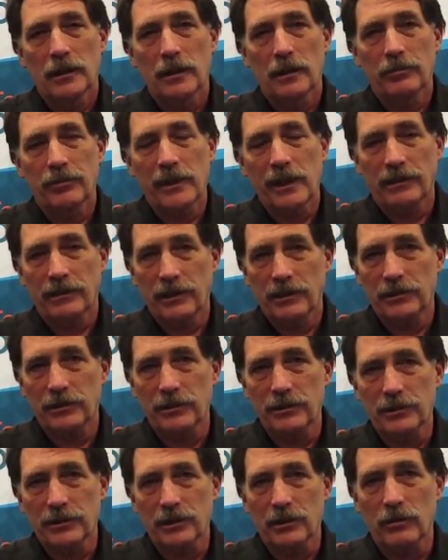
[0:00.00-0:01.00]

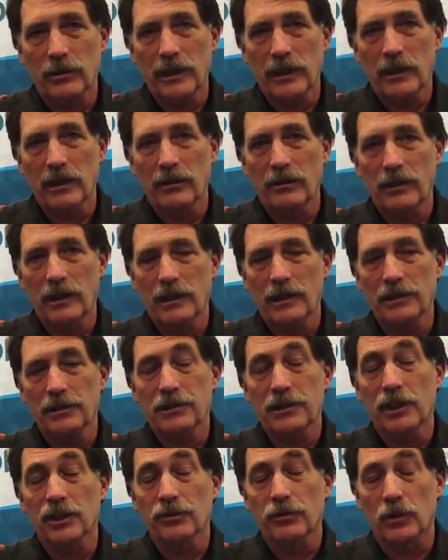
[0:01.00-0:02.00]
practitioners around the
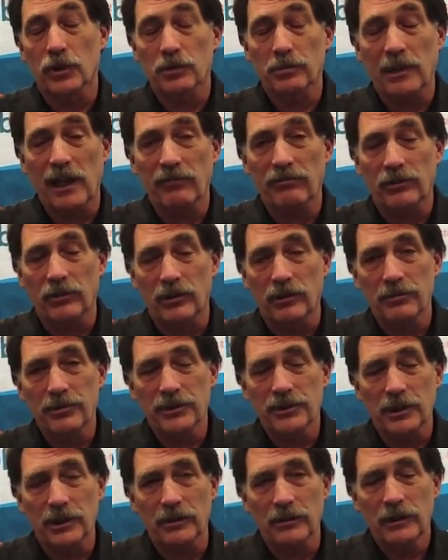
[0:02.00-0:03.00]
Salesforce platform.
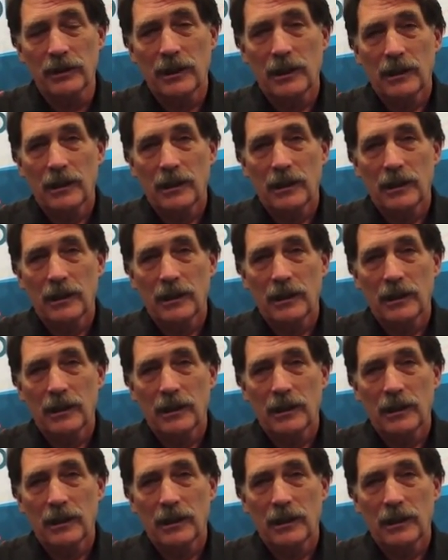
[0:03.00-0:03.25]
So